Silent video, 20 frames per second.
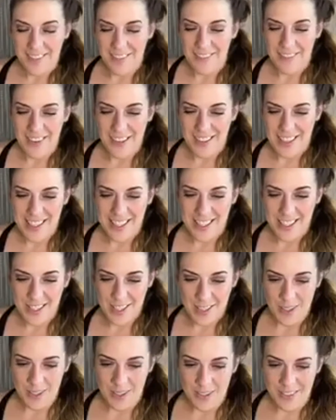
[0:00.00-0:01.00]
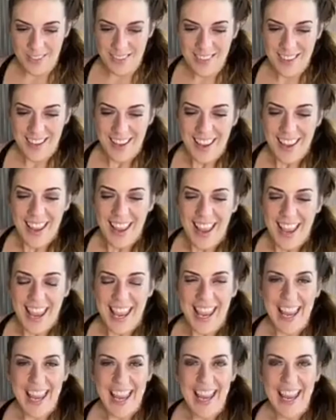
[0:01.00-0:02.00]
very soon.
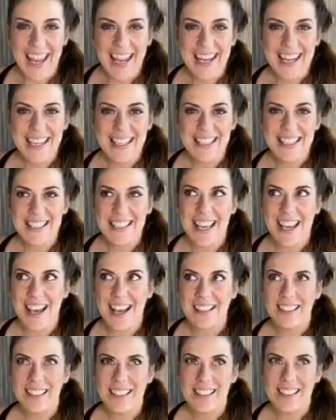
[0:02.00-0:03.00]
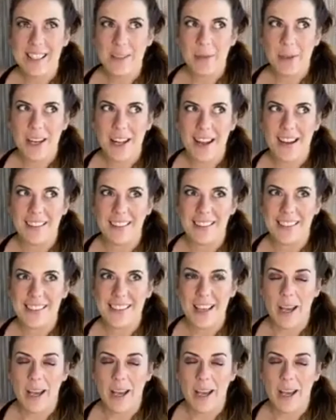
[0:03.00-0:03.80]
And uh, let's see what else.